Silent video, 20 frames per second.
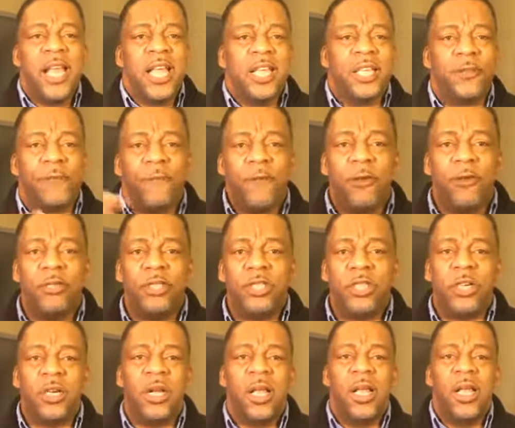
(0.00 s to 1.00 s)
his
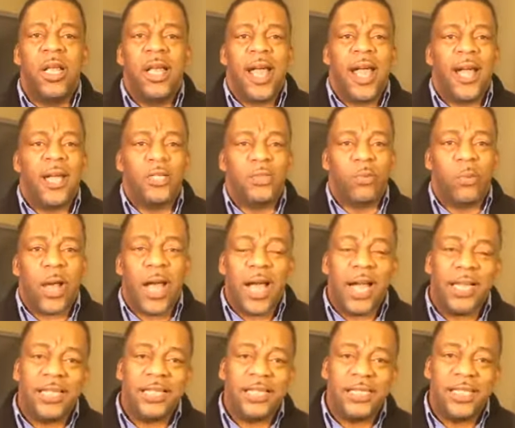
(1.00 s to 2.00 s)
future, how's
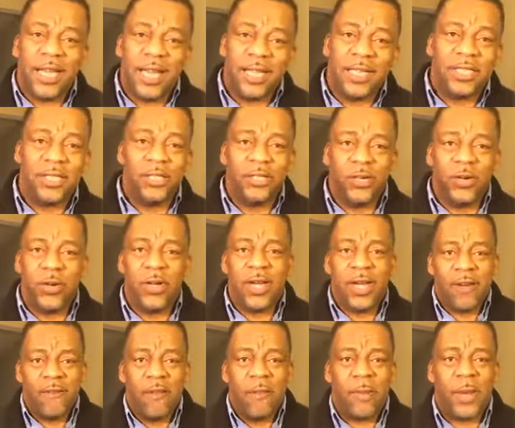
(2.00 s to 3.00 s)
Wise Intelligent doing,
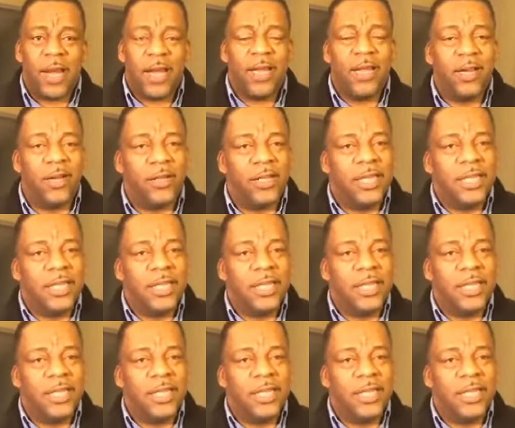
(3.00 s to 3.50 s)
everybody, you know,